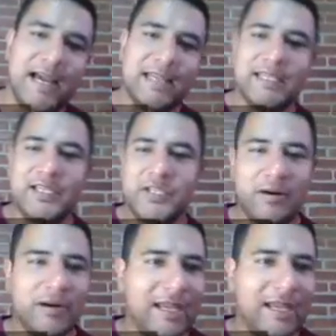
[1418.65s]
and they
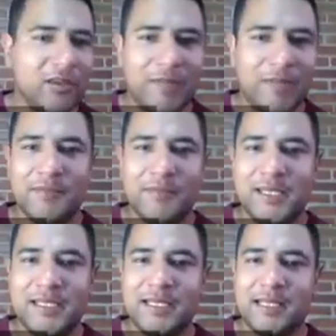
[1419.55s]
share
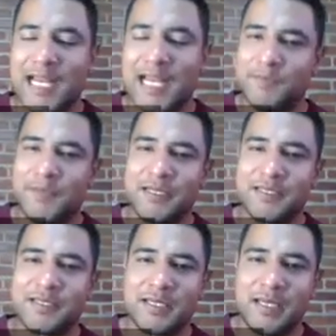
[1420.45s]
ethno-mathematical
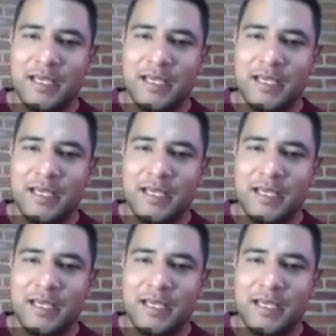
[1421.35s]
aspects,